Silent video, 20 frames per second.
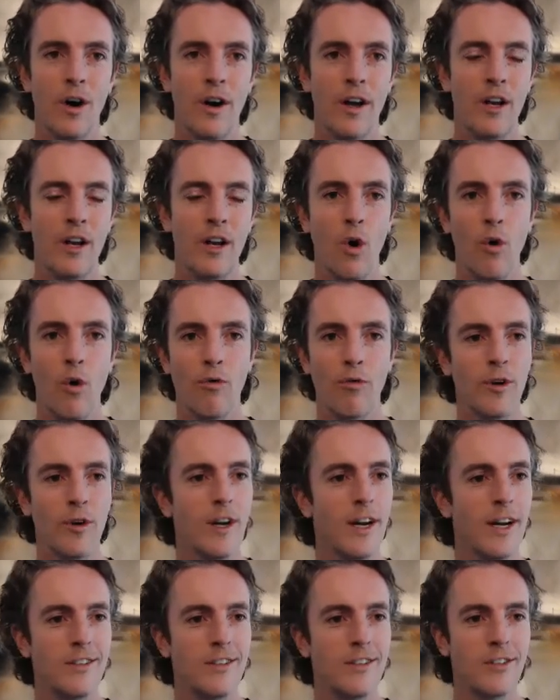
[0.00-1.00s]
An
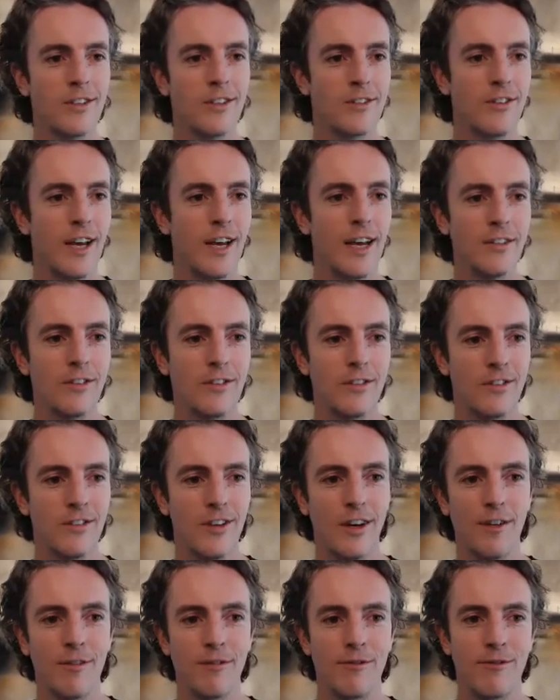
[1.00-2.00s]
overnight success
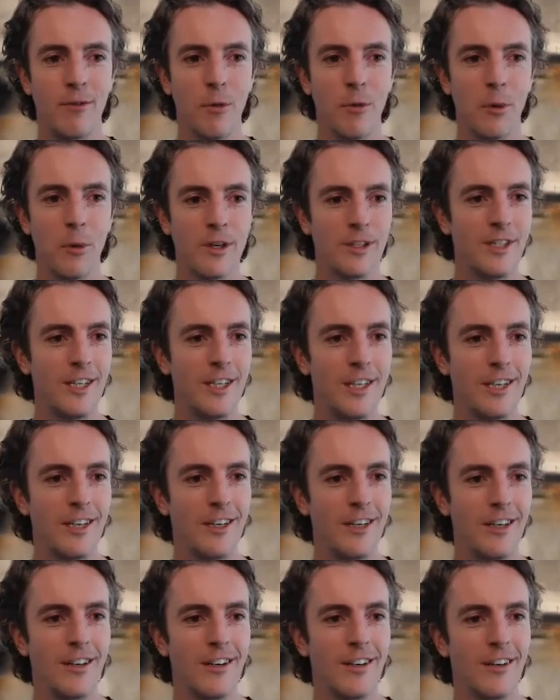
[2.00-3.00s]
of
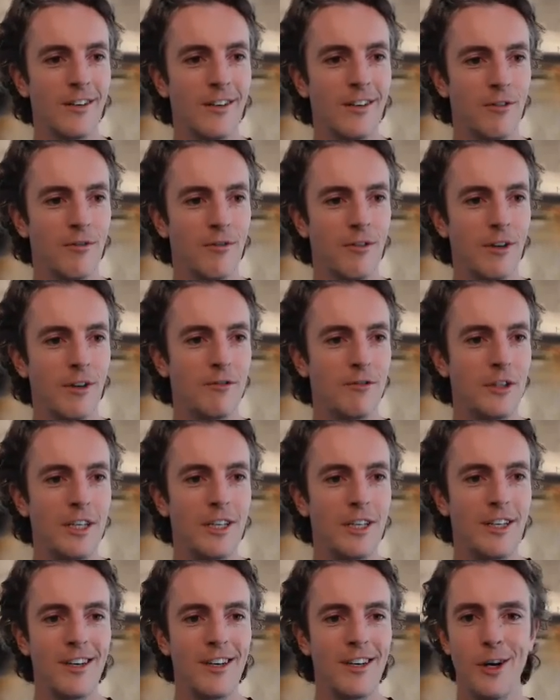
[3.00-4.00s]
14 to
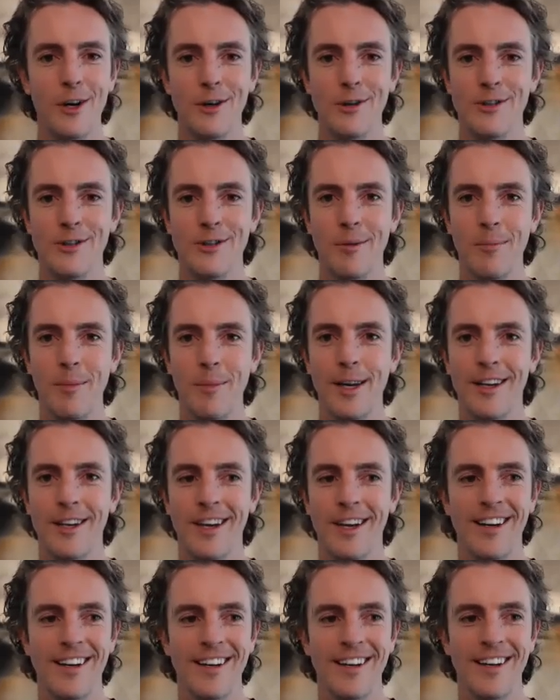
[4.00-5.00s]
15 years in the
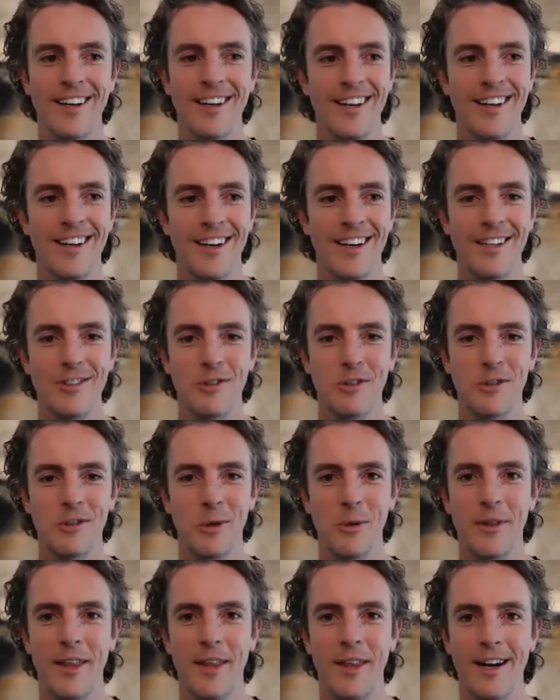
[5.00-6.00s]
making, and
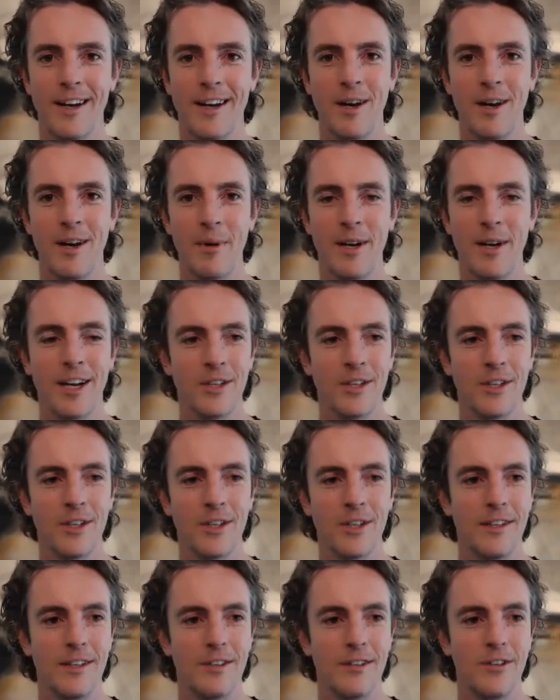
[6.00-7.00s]
sold that company
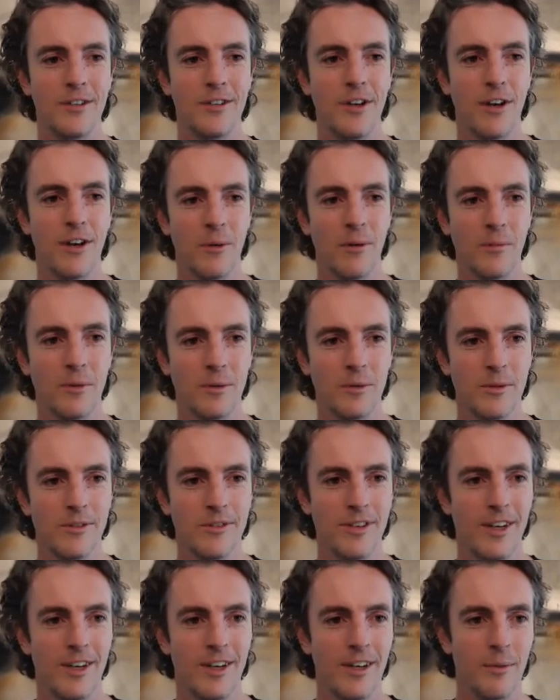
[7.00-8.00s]
actually this year, which
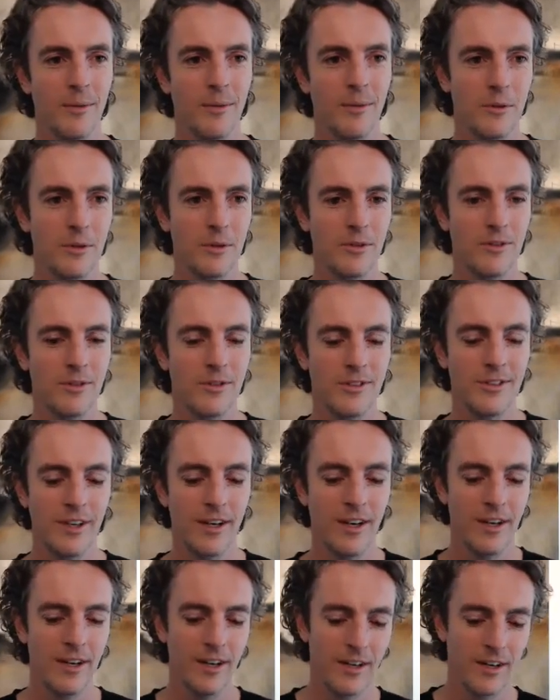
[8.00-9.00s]
was
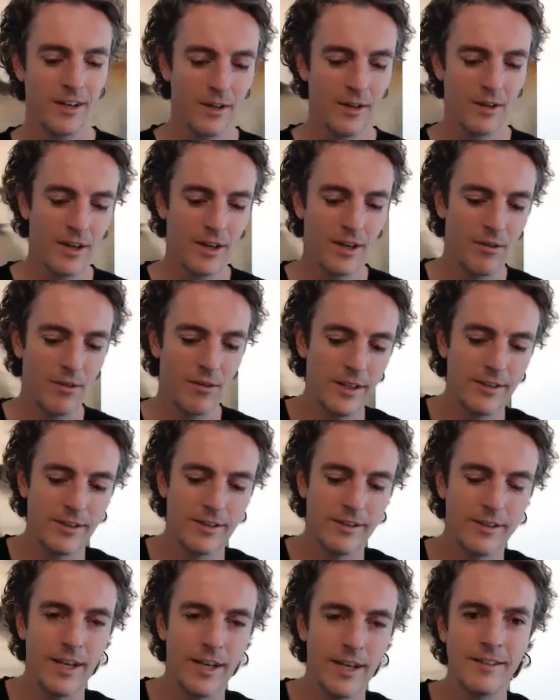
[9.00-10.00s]
a great
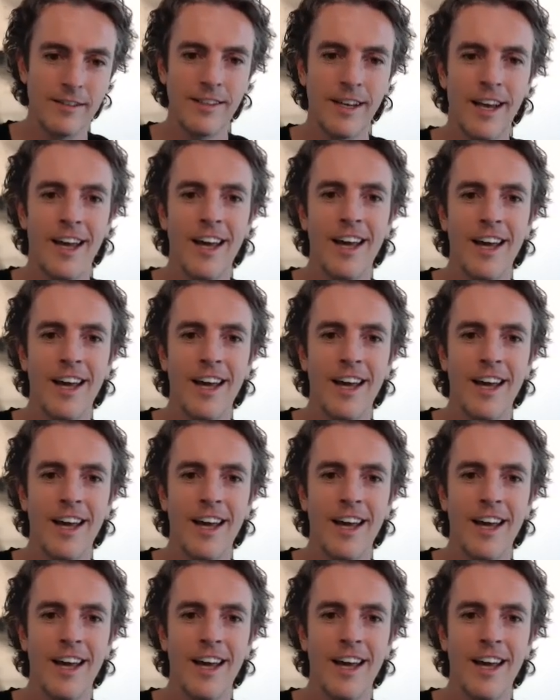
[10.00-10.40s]
success.